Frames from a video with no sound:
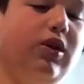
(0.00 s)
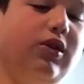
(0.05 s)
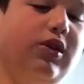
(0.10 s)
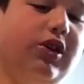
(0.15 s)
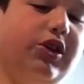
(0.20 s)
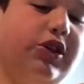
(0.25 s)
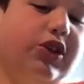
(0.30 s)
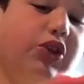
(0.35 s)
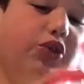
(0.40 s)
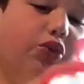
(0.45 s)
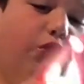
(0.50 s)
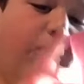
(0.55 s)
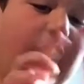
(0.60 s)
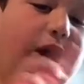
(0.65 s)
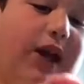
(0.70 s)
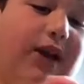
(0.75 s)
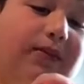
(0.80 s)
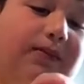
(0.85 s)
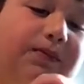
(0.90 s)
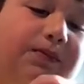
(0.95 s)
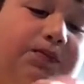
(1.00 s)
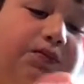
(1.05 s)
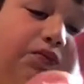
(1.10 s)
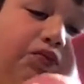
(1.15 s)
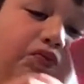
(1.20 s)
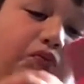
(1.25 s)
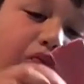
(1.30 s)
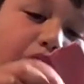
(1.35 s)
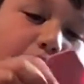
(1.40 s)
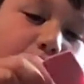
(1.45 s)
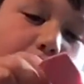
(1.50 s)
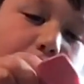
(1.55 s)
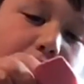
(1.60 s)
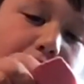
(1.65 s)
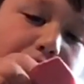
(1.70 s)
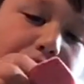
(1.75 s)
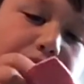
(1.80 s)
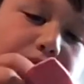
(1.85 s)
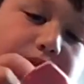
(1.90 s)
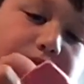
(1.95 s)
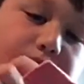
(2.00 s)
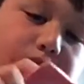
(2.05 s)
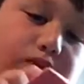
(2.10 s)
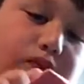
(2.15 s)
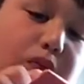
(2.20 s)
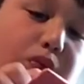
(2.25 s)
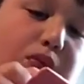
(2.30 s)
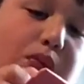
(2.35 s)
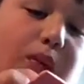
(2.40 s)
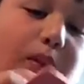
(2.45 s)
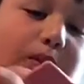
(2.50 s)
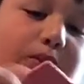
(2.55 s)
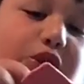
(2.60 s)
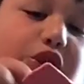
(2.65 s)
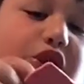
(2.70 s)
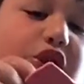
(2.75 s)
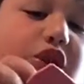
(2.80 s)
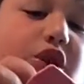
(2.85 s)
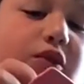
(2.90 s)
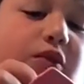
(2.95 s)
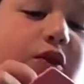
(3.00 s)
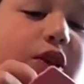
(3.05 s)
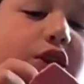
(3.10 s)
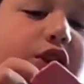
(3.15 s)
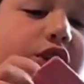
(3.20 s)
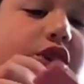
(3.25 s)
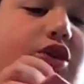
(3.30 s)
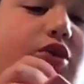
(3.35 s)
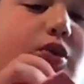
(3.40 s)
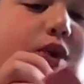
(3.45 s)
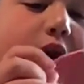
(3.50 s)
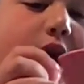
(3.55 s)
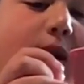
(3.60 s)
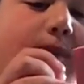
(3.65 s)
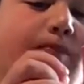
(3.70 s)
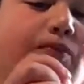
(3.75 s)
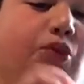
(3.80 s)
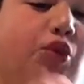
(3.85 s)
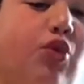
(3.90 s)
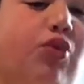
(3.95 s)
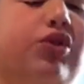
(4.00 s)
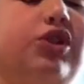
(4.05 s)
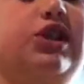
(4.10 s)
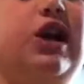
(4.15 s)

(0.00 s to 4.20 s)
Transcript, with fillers: pretty this good. This is Wham. That looks pretty good. This is original Wham with